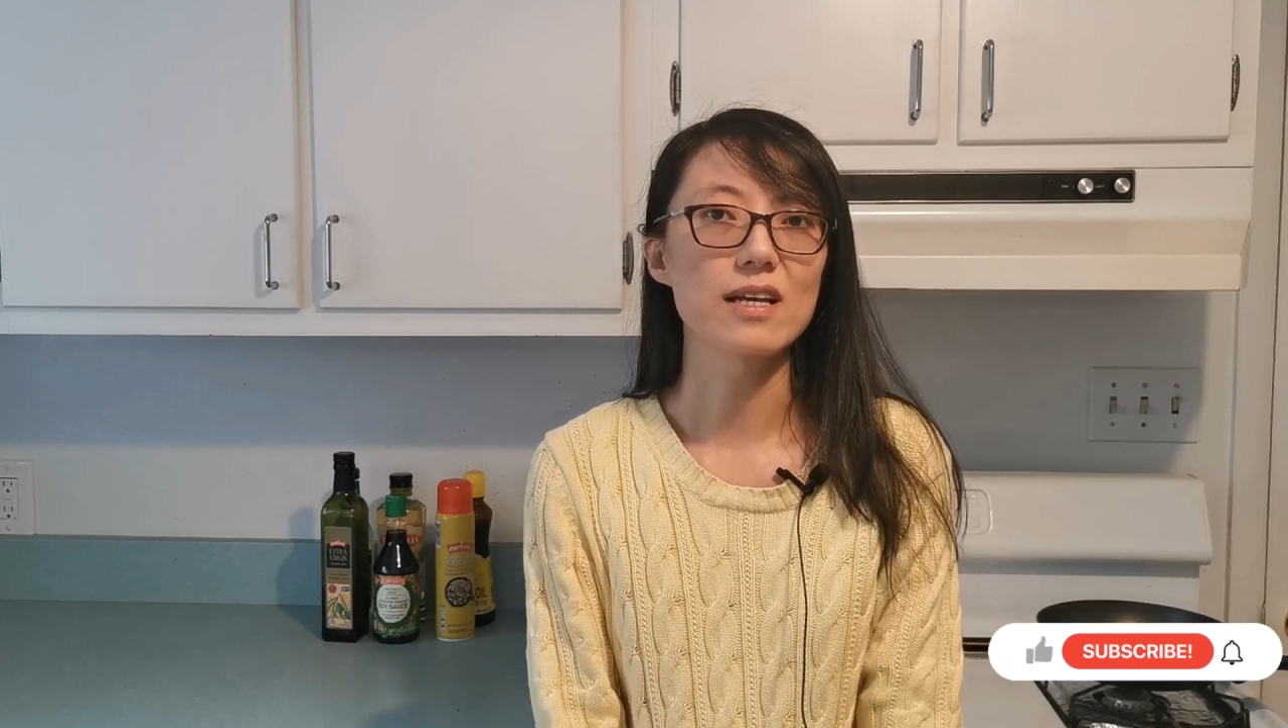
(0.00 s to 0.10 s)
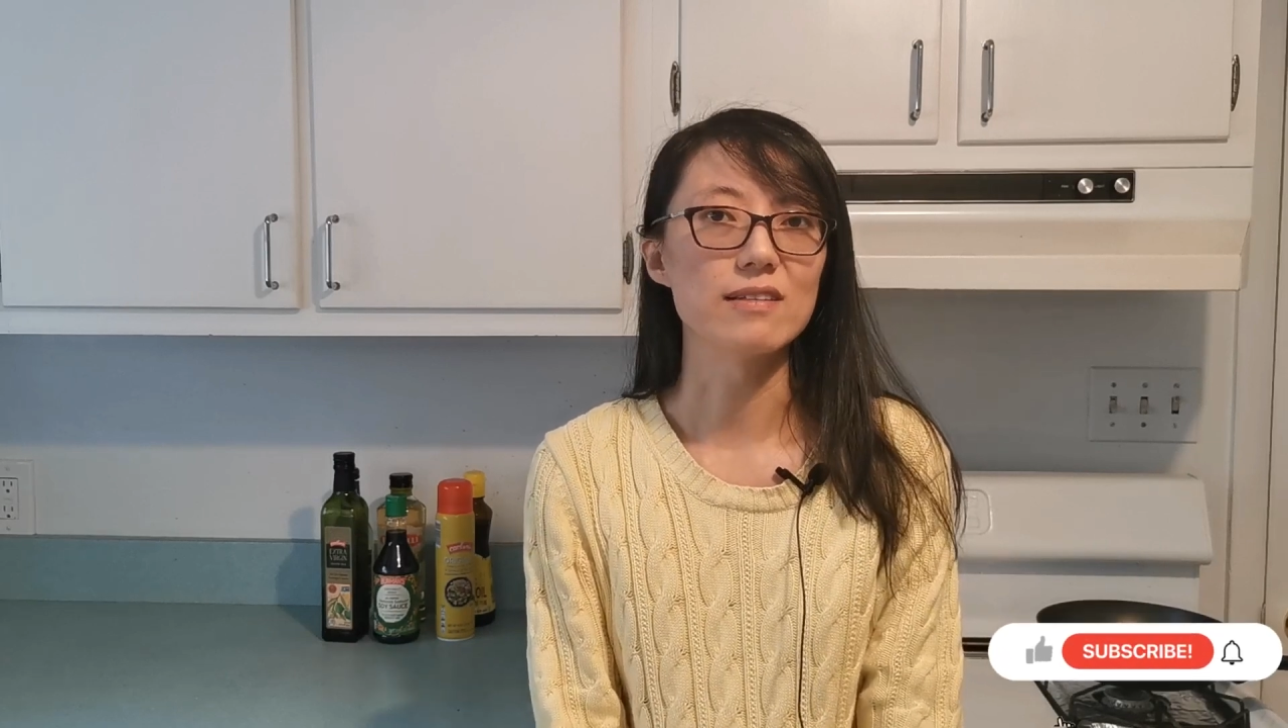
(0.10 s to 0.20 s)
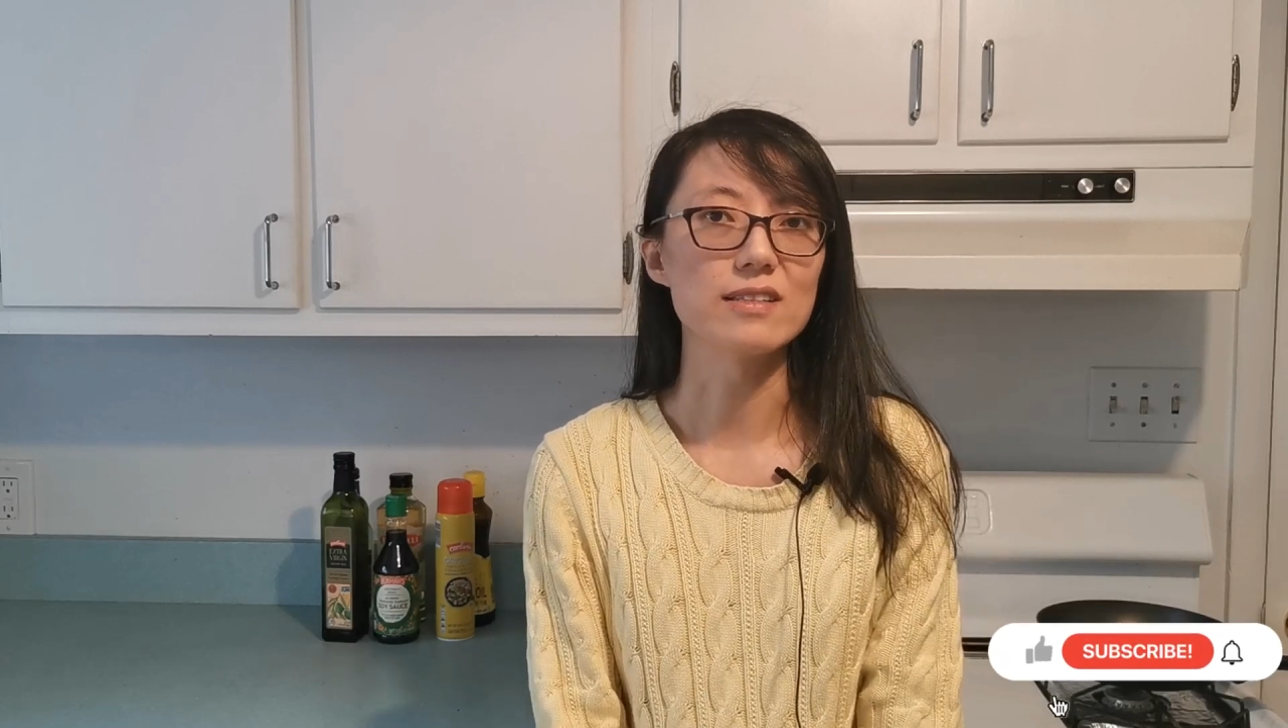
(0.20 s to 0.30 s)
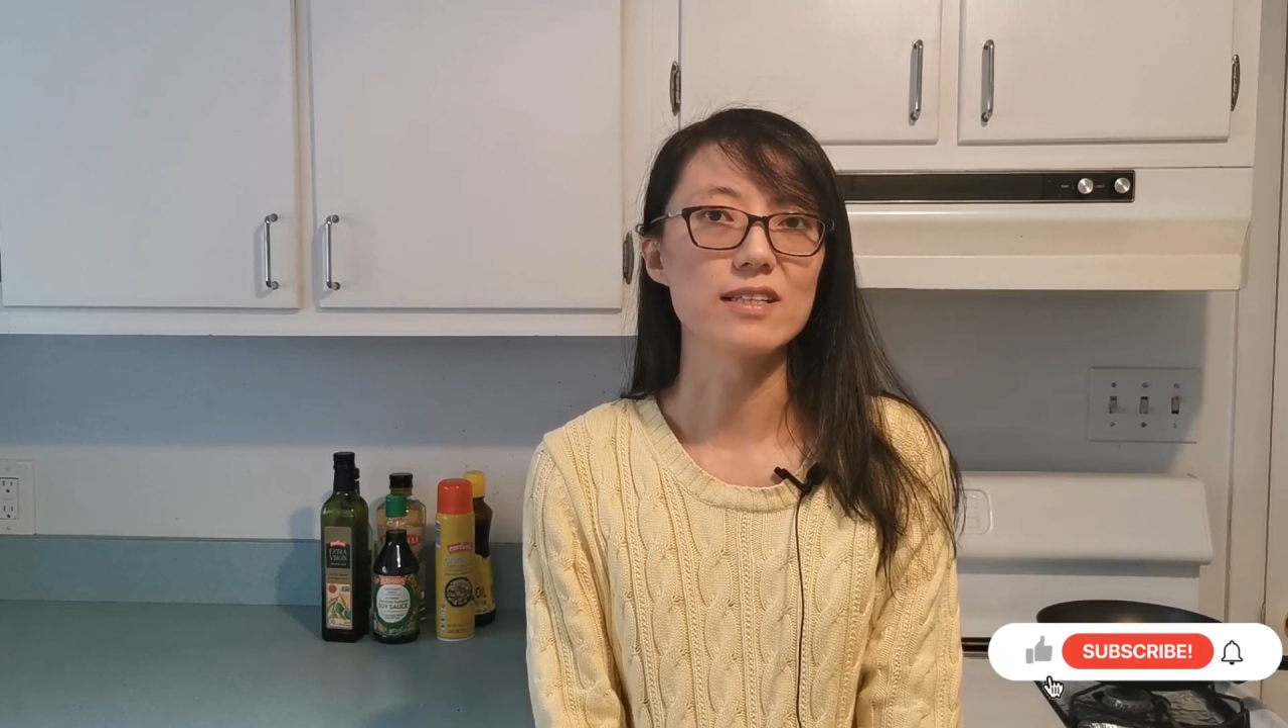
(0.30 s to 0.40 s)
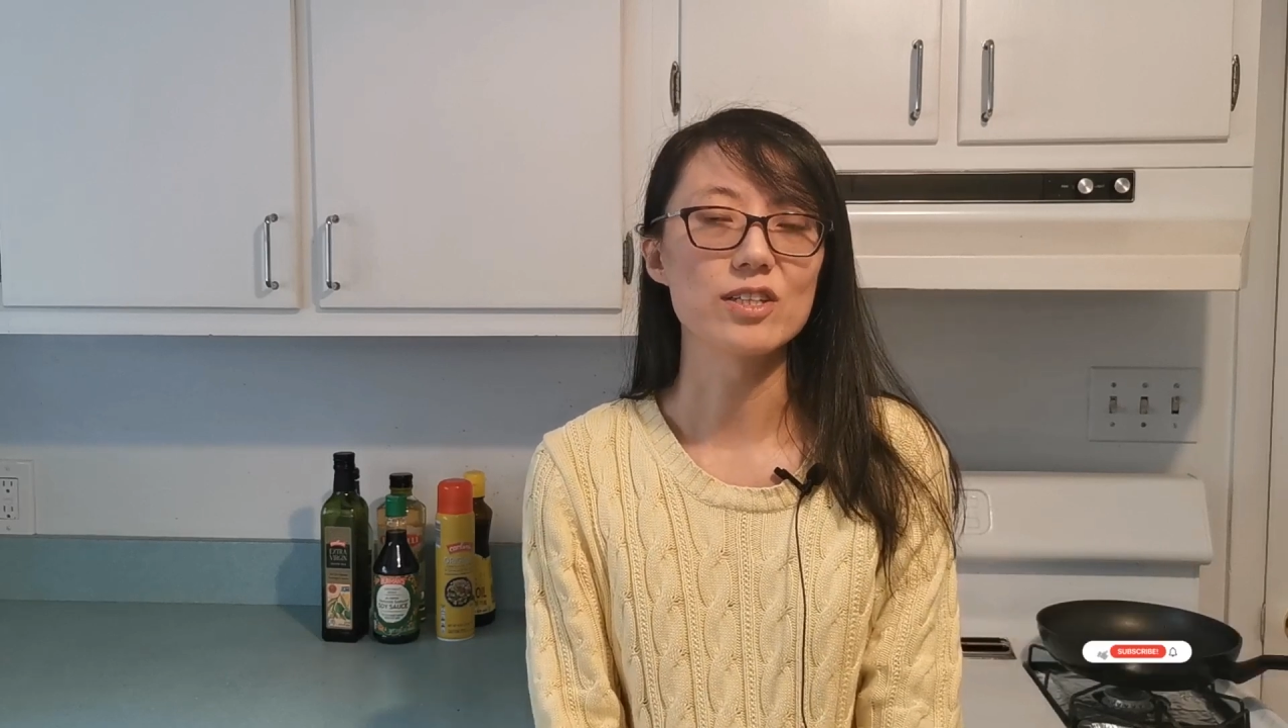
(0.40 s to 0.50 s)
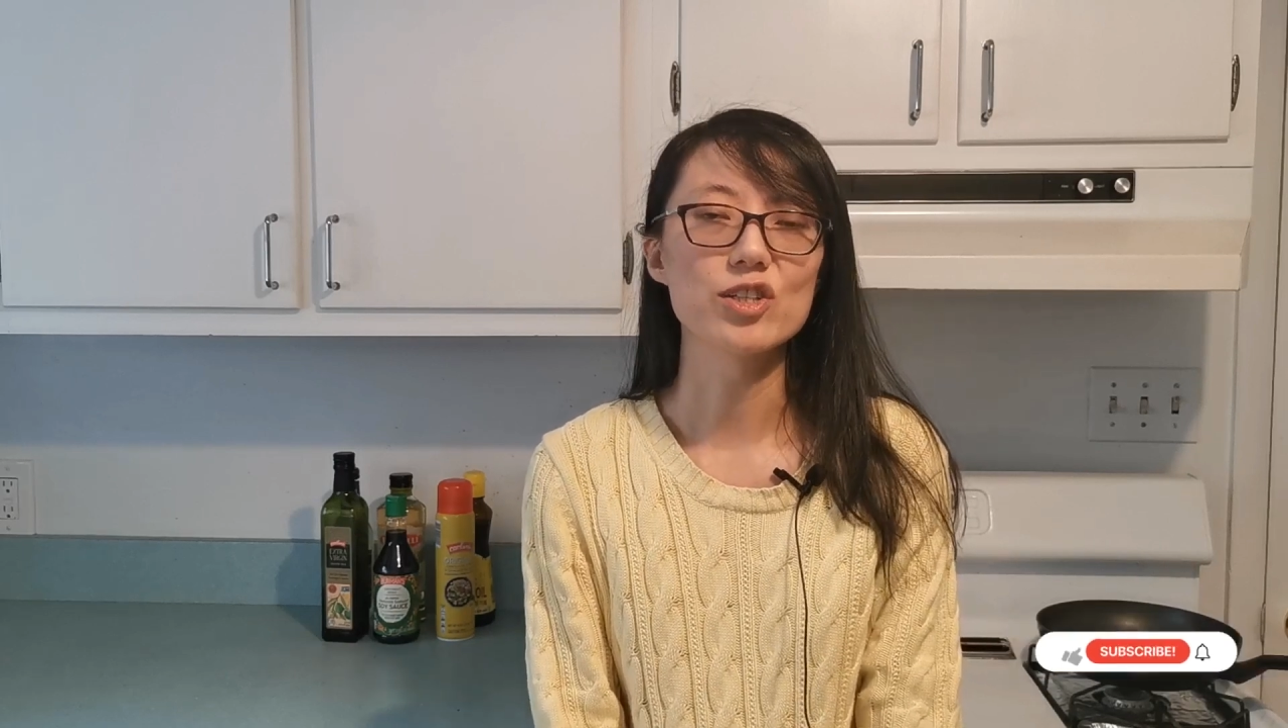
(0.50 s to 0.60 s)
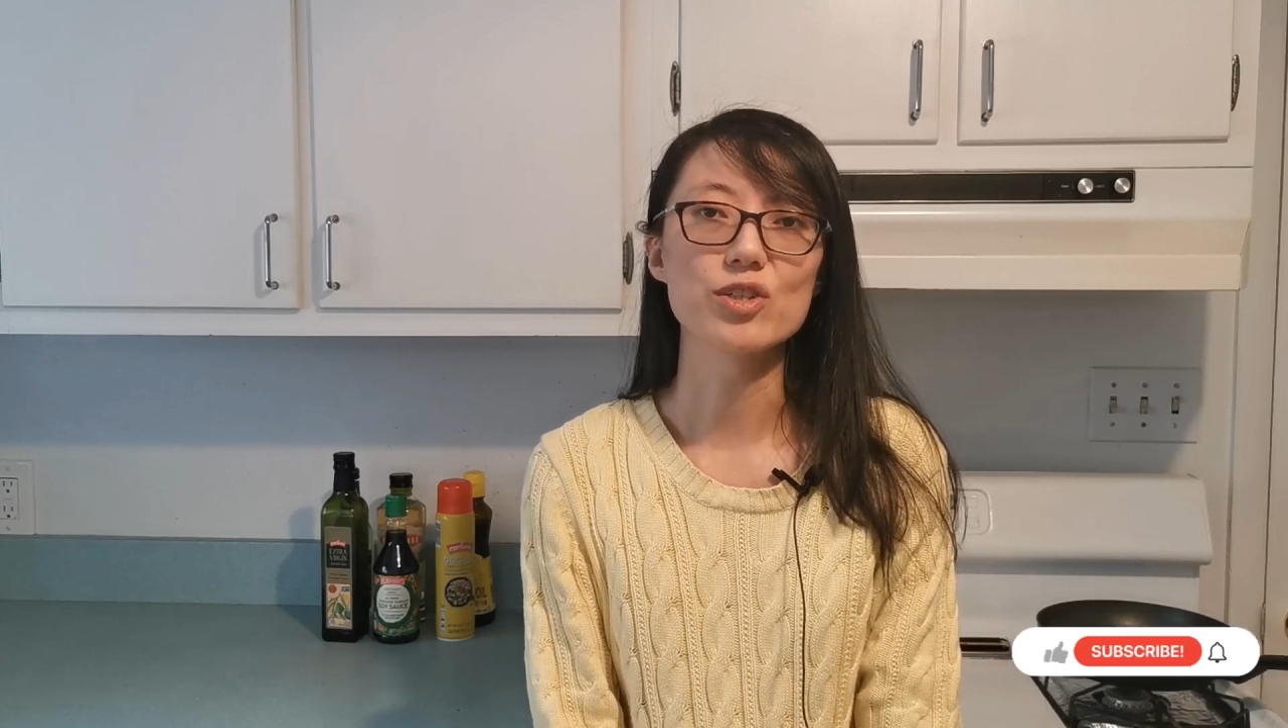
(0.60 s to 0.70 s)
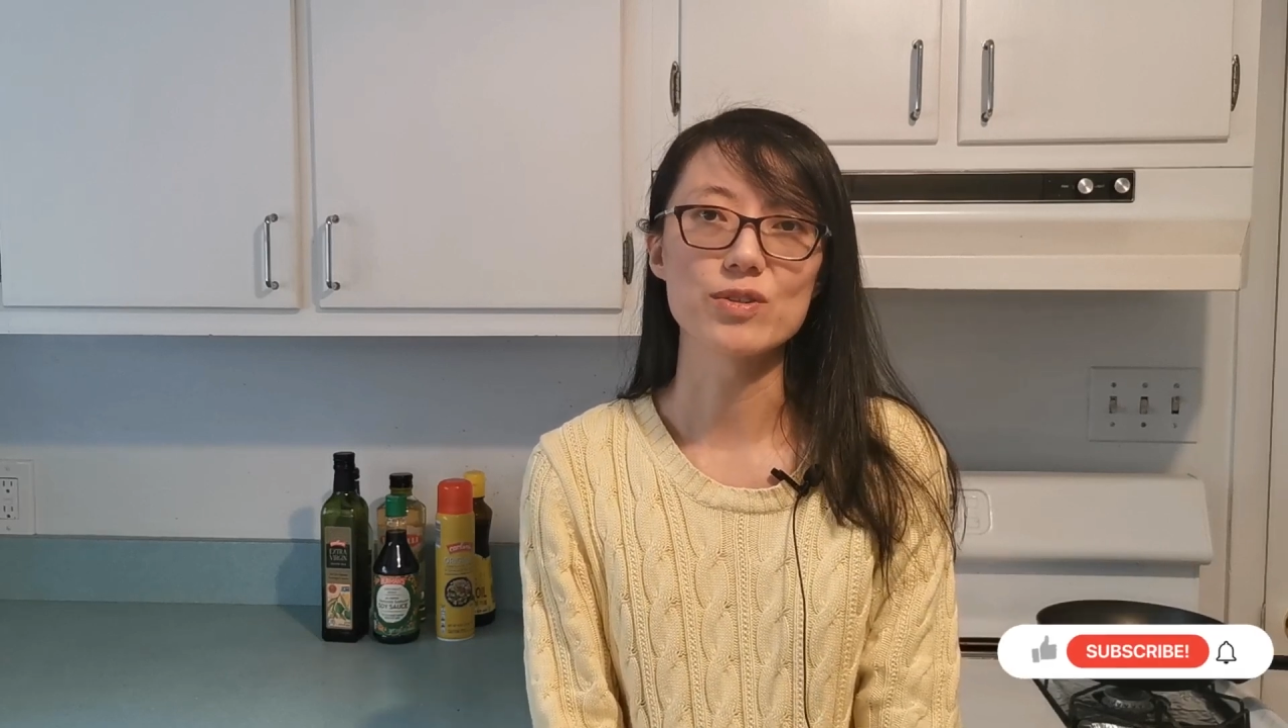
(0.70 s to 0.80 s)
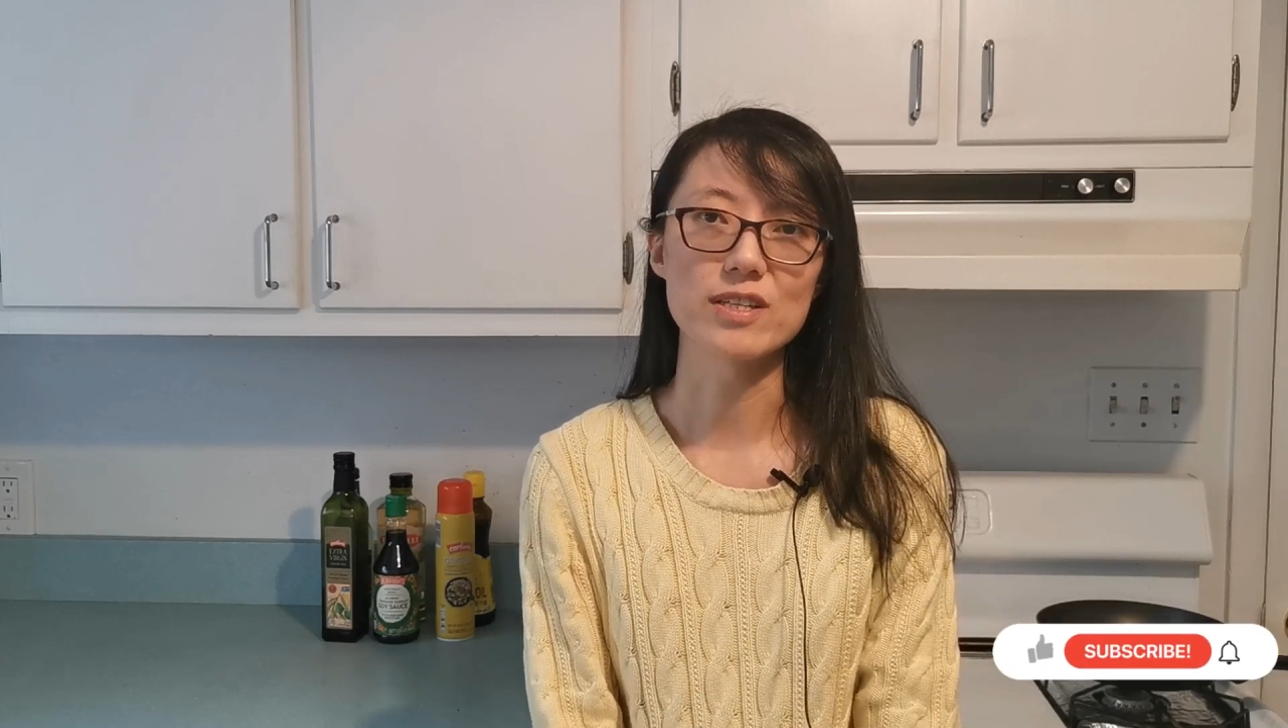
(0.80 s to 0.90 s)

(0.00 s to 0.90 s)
consider to